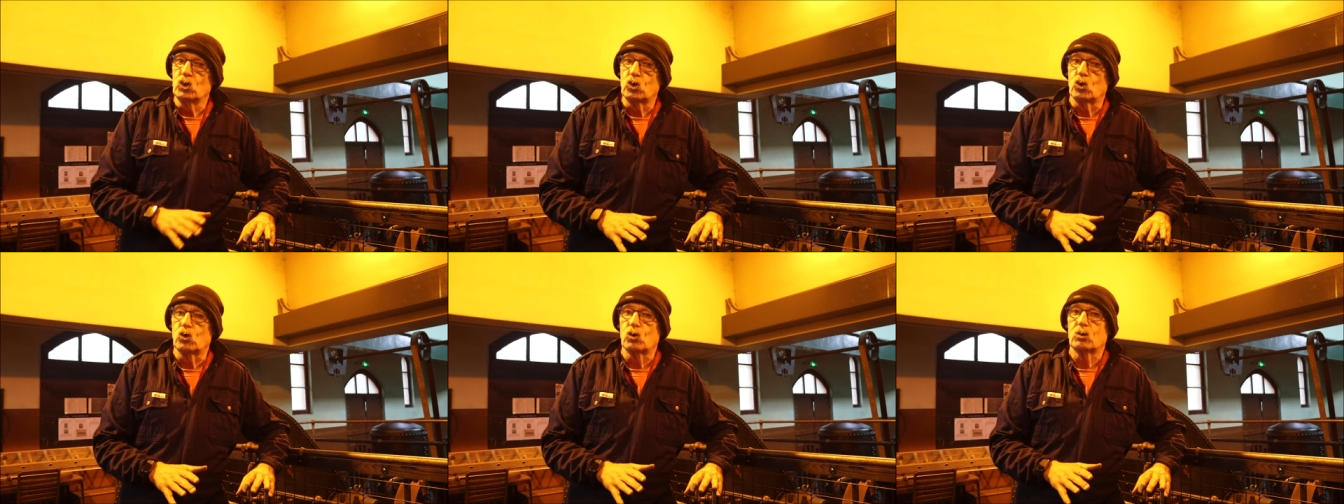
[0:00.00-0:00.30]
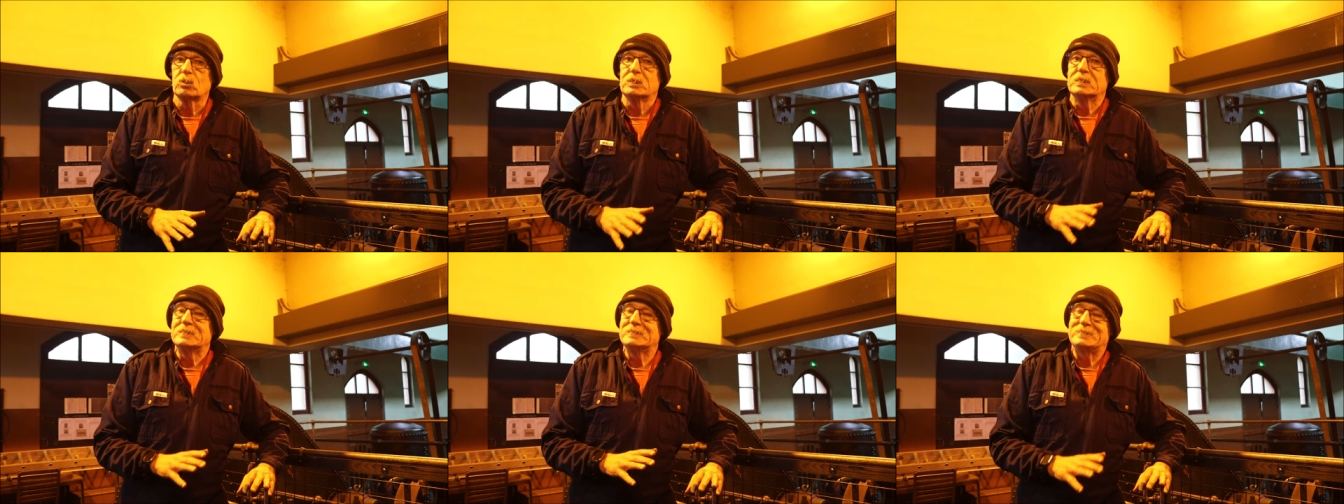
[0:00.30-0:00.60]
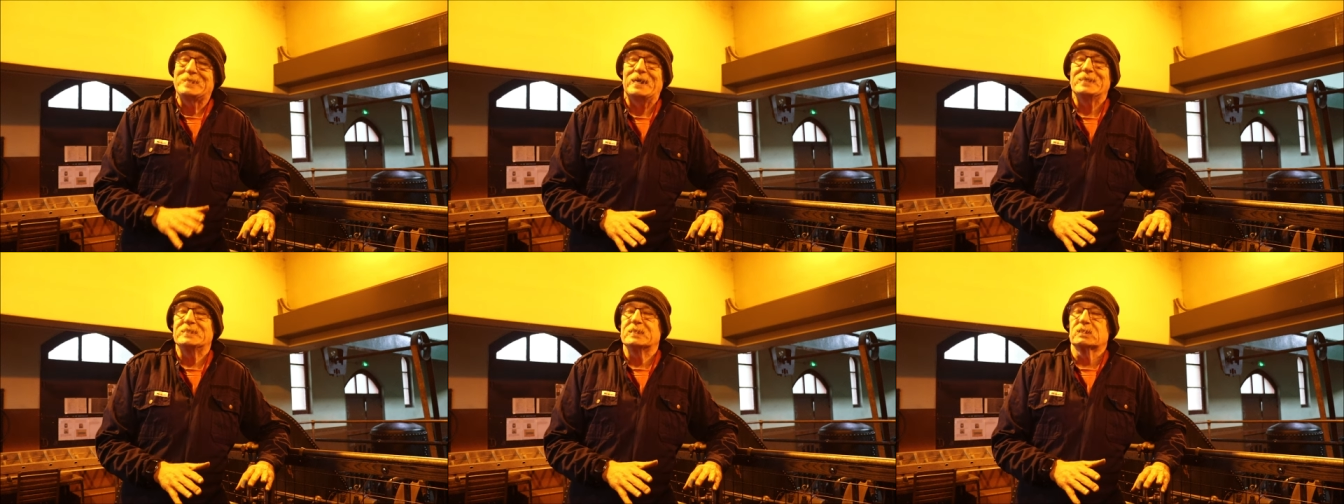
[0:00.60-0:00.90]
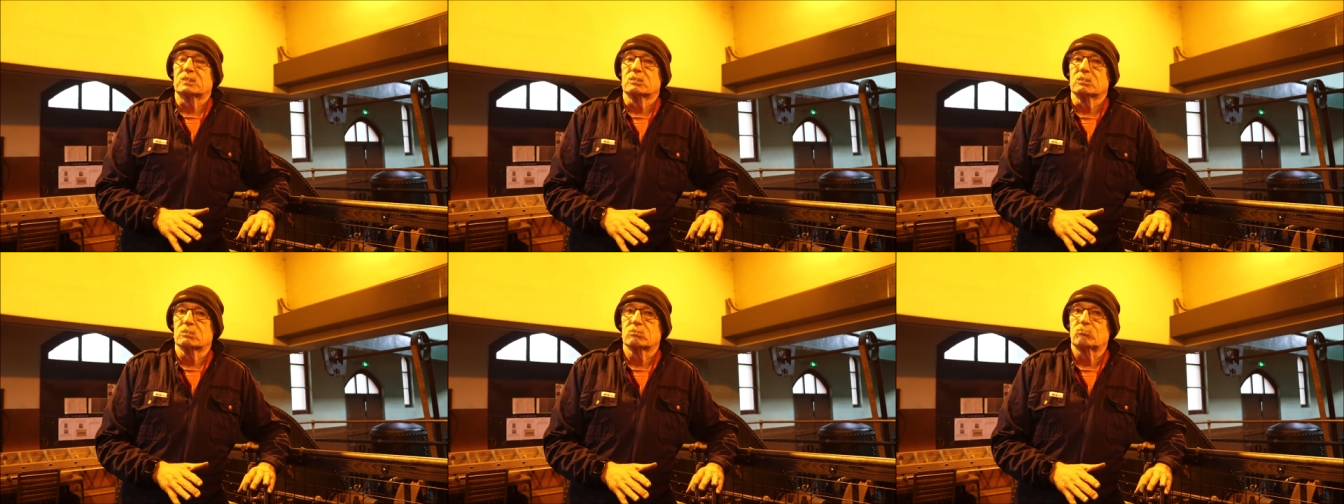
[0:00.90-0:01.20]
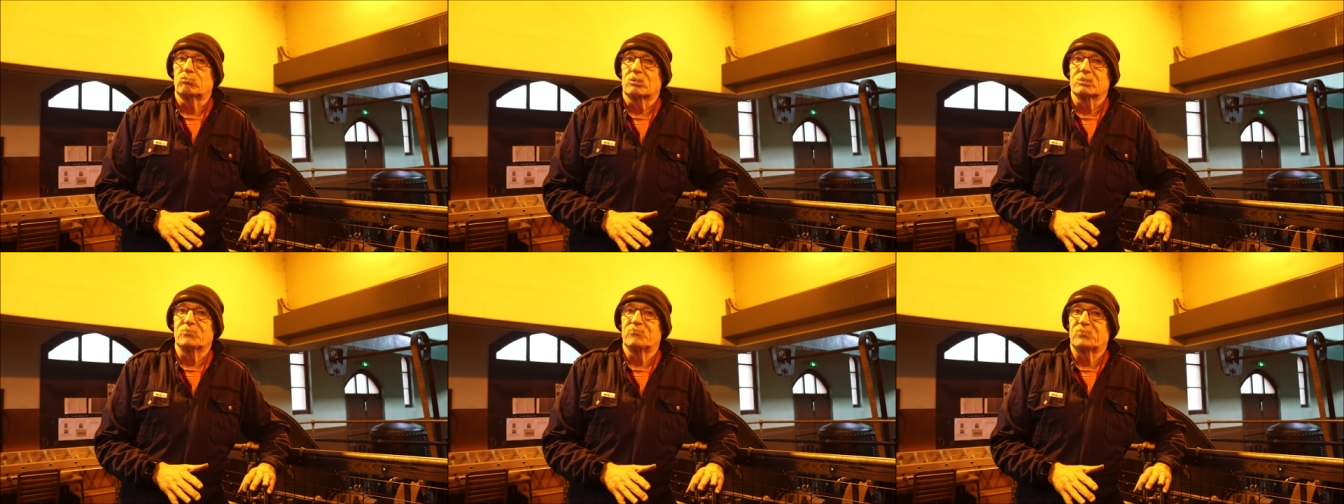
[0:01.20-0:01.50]
no technical
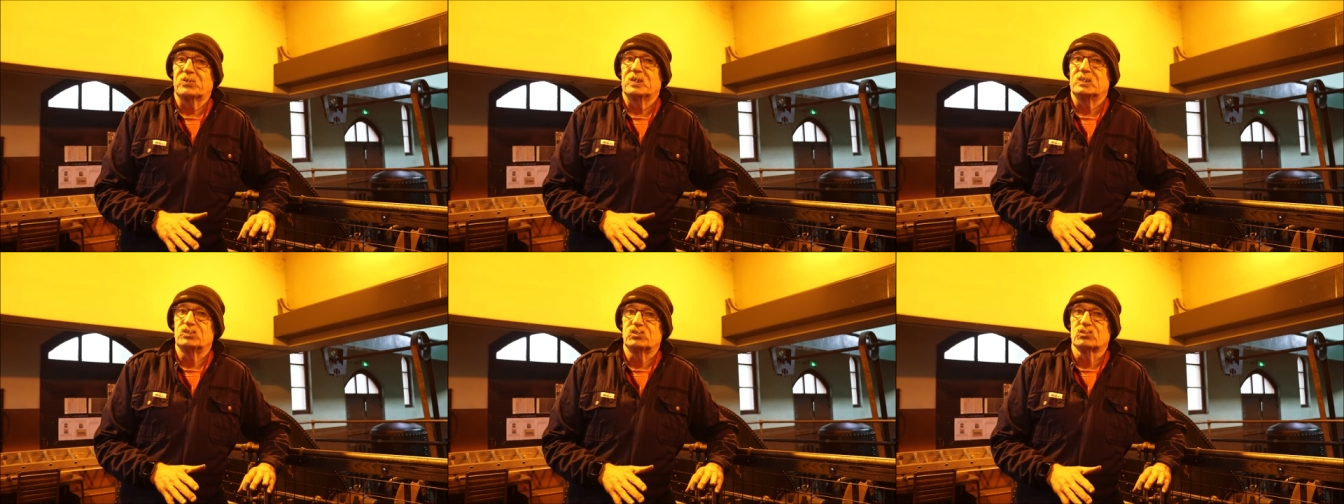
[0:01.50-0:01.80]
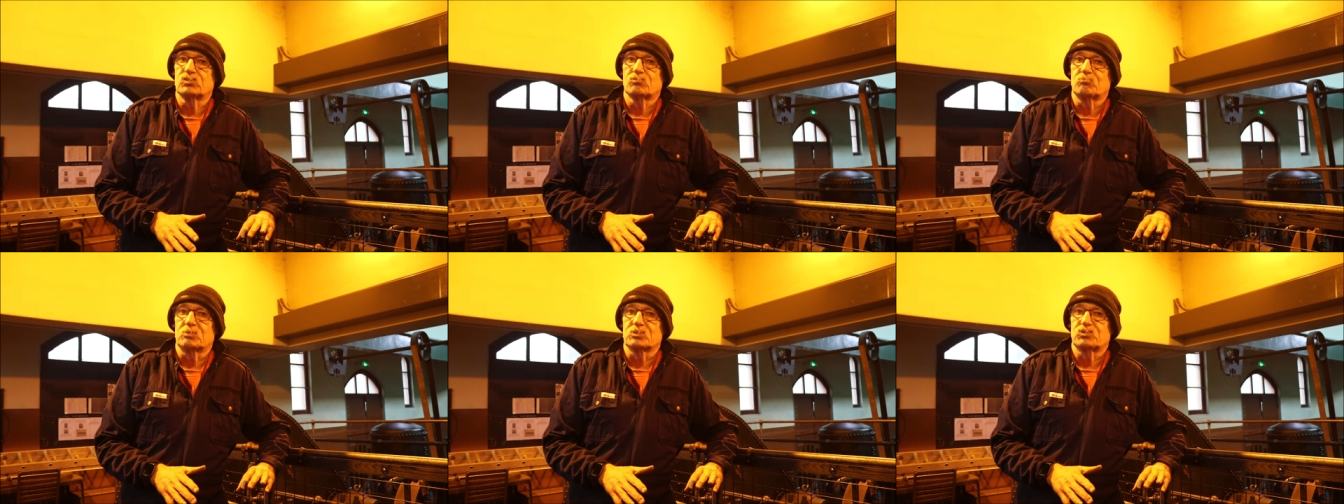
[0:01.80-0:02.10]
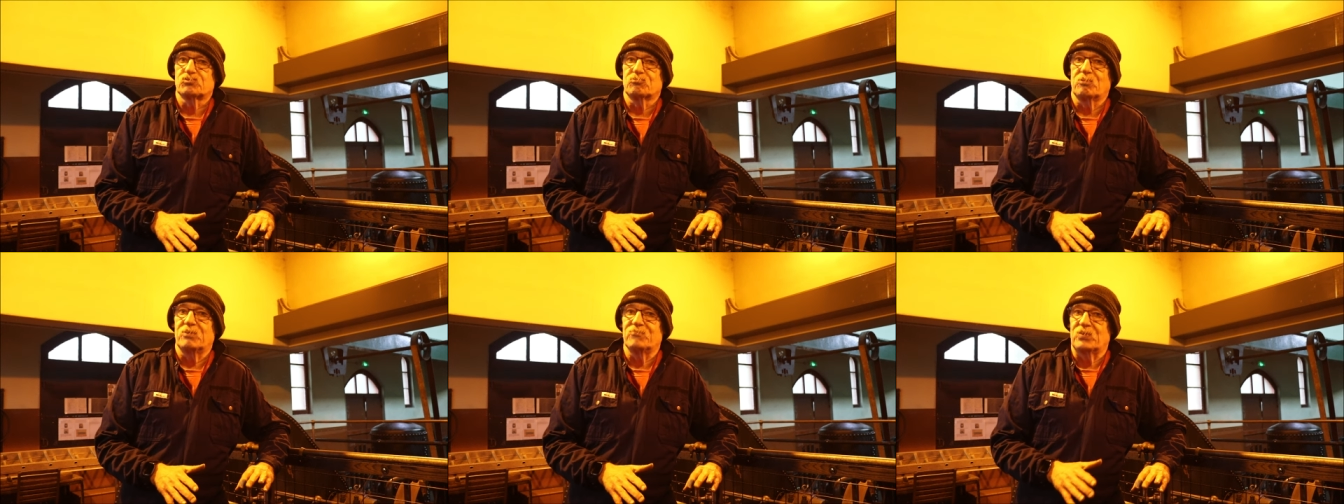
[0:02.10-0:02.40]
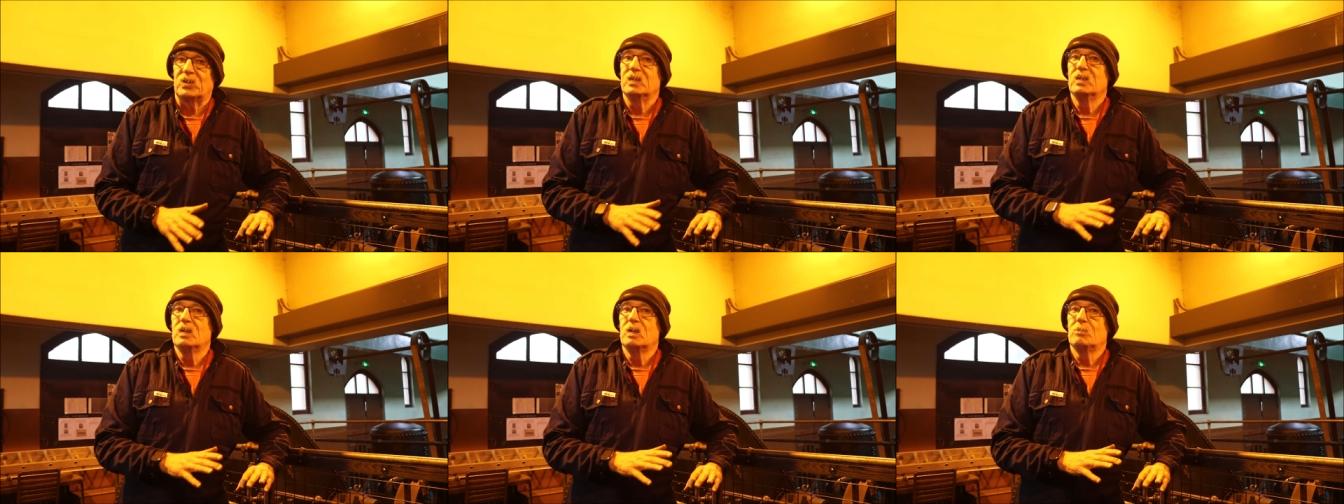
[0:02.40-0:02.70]
qualifications whatsoever.